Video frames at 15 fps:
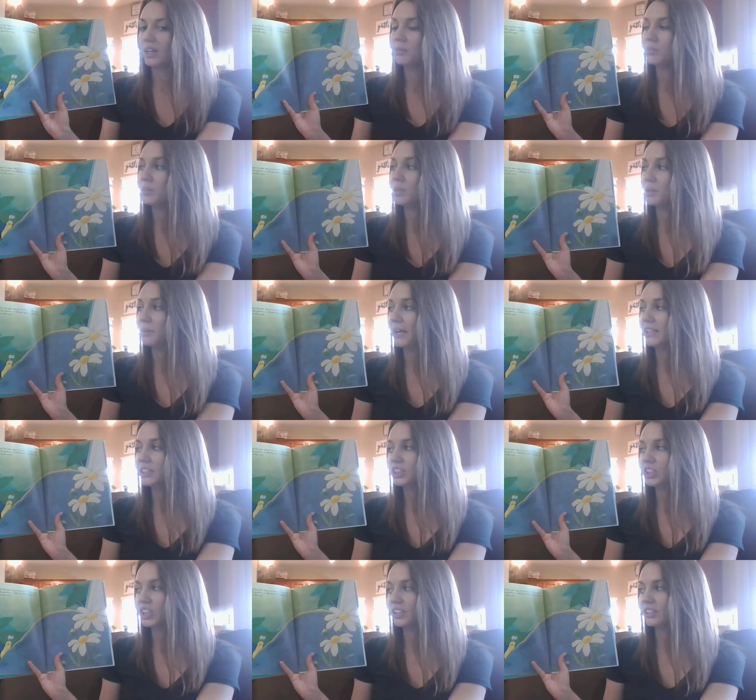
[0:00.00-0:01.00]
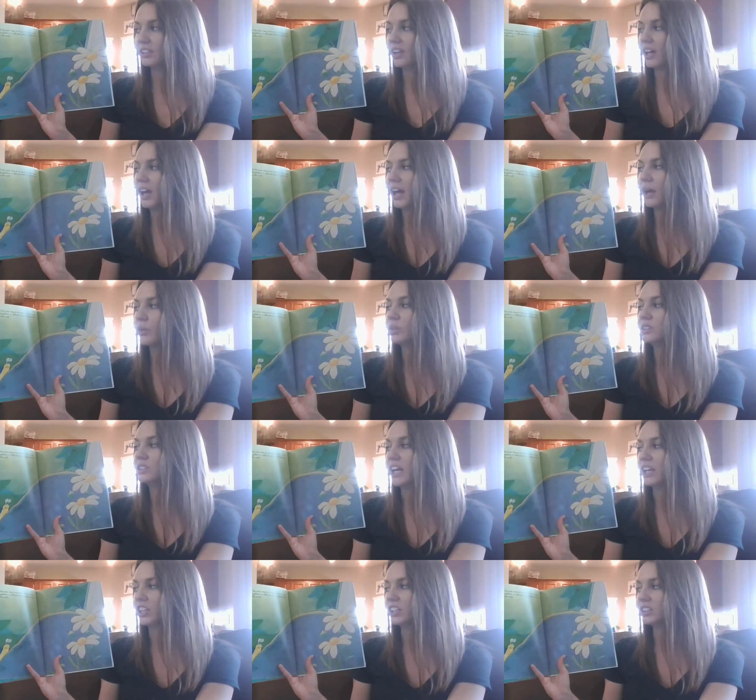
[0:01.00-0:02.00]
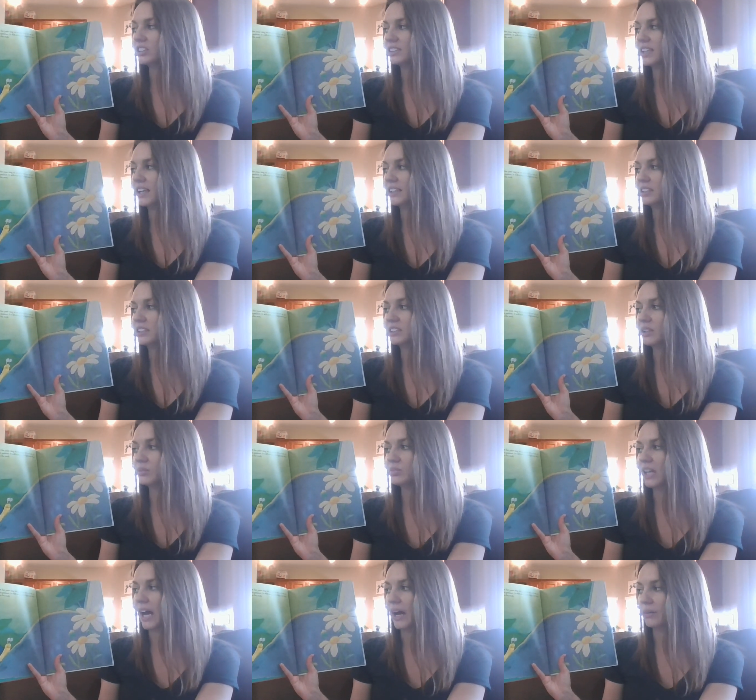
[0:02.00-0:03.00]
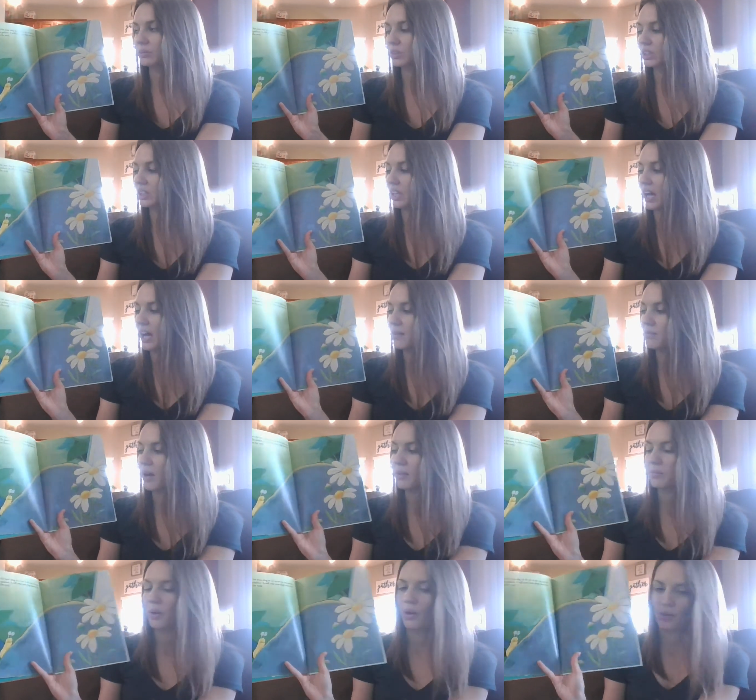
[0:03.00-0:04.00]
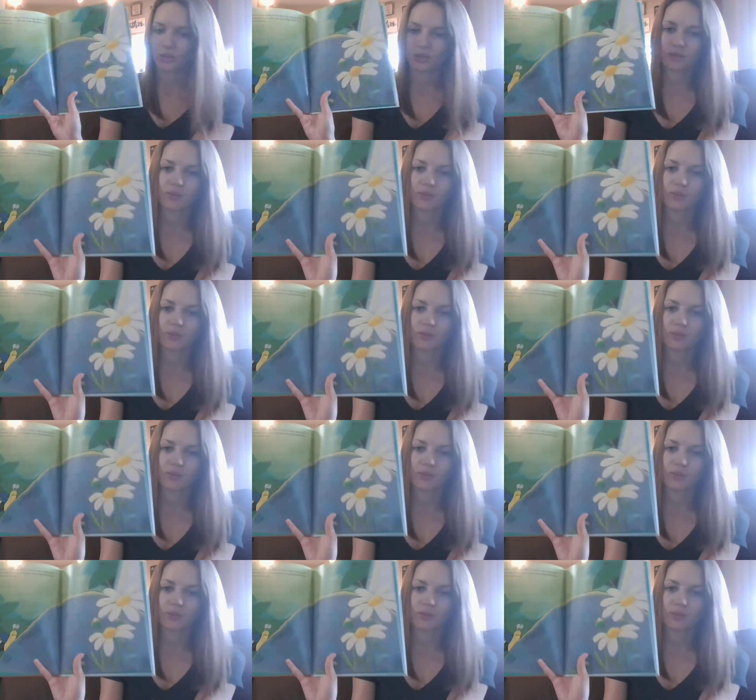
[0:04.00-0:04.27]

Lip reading: Be patient. It will take your slug some time to climb up on the